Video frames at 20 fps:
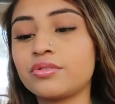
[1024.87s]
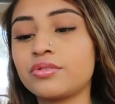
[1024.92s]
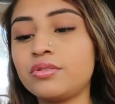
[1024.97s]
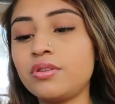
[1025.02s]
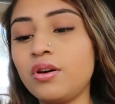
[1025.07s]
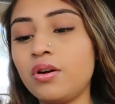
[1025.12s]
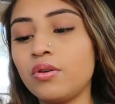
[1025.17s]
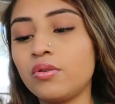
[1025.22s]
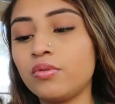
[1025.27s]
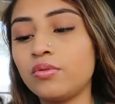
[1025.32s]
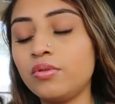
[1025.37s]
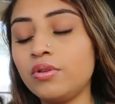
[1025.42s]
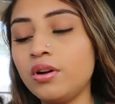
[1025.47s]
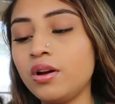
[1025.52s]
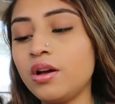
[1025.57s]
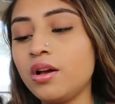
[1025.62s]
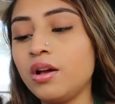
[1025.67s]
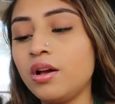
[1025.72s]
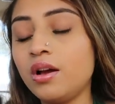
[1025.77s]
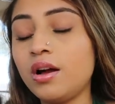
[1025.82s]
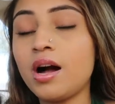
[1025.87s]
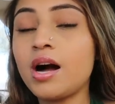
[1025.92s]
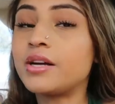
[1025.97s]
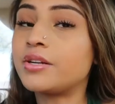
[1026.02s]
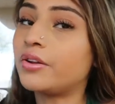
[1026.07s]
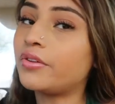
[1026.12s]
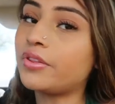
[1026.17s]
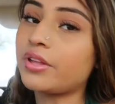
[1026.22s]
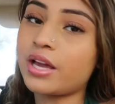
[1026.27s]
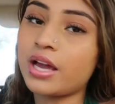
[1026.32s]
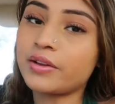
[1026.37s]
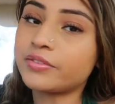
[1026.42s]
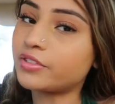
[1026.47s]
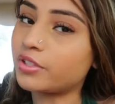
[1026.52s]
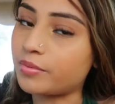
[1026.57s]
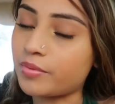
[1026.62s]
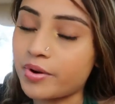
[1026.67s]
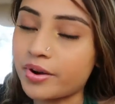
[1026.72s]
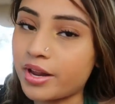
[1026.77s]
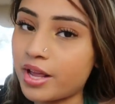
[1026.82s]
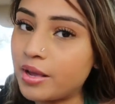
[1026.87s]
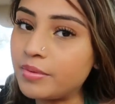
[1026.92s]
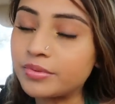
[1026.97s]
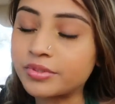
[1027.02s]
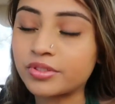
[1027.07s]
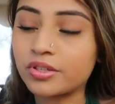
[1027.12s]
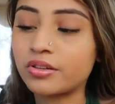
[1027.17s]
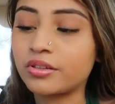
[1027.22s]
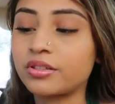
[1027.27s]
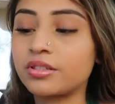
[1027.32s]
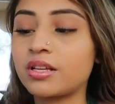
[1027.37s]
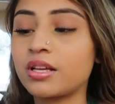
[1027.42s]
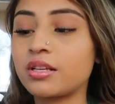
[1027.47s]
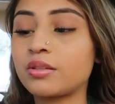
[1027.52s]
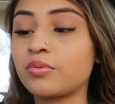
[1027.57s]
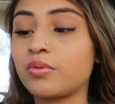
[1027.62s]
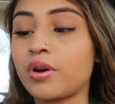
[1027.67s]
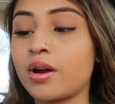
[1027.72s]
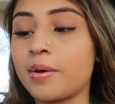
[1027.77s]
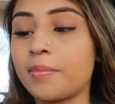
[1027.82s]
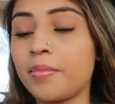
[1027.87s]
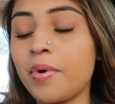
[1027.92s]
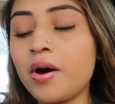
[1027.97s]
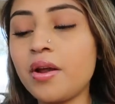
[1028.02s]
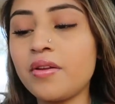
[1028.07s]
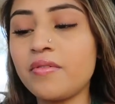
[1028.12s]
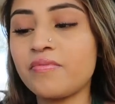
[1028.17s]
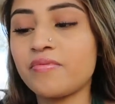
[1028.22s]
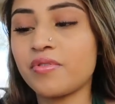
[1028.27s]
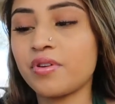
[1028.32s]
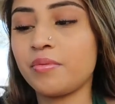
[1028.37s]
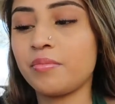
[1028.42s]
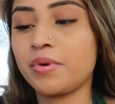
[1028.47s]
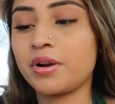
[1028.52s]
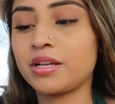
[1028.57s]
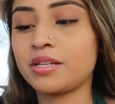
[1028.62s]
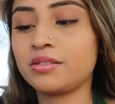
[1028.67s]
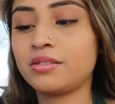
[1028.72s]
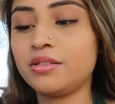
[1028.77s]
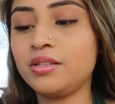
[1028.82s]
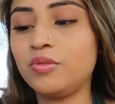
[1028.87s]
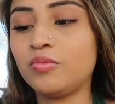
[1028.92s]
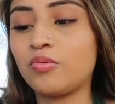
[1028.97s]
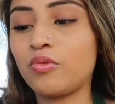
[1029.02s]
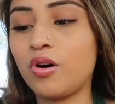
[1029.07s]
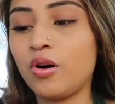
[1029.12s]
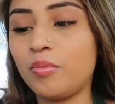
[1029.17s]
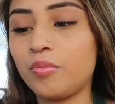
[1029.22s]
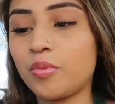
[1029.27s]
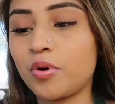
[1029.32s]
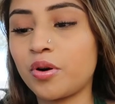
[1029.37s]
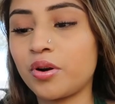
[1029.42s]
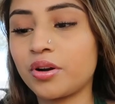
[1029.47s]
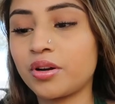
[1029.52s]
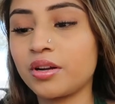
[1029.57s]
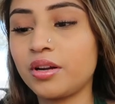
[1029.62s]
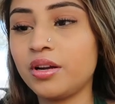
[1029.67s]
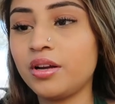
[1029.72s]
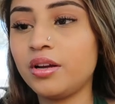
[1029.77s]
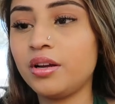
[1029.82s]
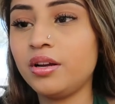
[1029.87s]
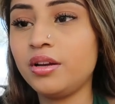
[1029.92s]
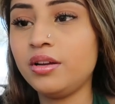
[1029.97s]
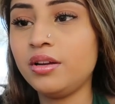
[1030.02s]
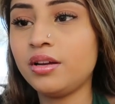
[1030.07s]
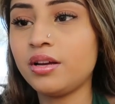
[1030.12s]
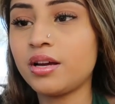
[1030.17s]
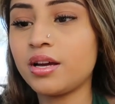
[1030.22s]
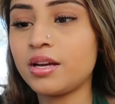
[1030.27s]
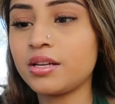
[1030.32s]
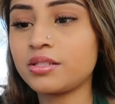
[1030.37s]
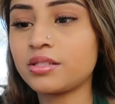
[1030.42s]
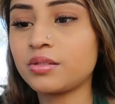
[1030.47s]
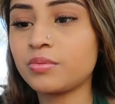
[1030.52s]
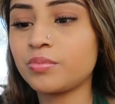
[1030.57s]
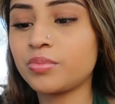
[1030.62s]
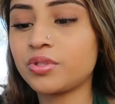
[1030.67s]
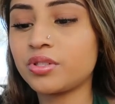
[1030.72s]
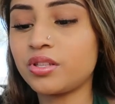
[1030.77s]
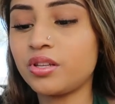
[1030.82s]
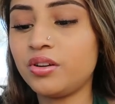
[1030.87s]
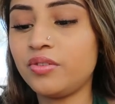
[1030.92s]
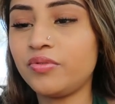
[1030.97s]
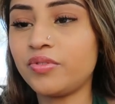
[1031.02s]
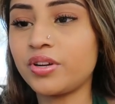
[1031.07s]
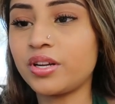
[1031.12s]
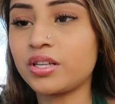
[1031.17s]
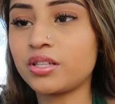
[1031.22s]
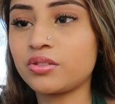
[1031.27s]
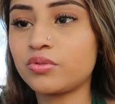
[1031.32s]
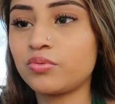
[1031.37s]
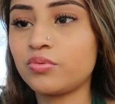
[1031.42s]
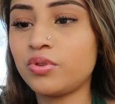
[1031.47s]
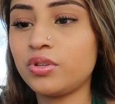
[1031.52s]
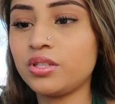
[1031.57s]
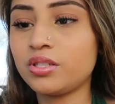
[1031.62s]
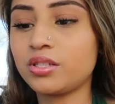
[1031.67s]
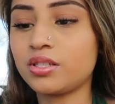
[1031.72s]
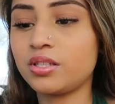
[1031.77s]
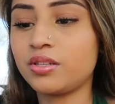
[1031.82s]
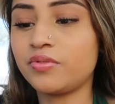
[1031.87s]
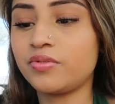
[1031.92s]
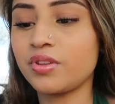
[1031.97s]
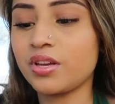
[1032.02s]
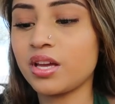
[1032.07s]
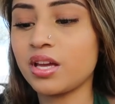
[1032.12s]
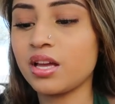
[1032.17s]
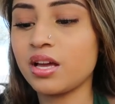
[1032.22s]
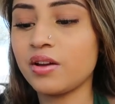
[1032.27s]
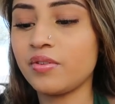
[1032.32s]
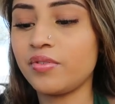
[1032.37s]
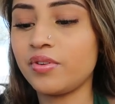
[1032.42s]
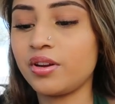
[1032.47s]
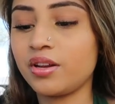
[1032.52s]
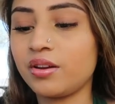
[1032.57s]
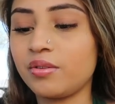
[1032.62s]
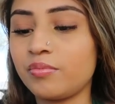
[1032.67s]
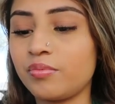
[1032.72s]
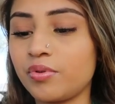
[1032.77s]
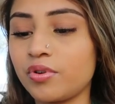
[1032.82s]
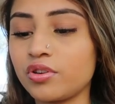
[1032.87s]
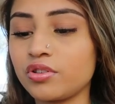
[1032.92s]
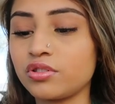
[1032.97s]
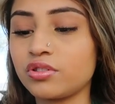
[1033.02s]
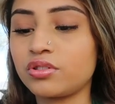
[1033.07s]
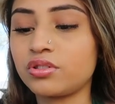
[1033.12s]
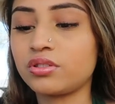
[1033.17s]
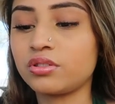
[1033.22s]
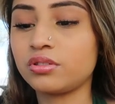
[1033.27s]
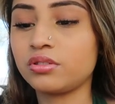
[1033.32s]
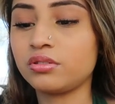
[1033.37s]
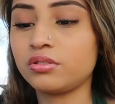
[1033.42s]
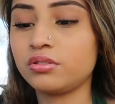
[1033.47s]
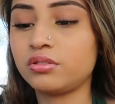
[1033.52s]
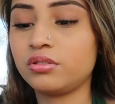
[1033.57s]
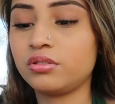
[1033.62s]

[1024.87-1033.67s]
So I know they have some on Amazon because that's where I bought it from, but I see Walmart has some stuff, and I just want to see if they have it in person.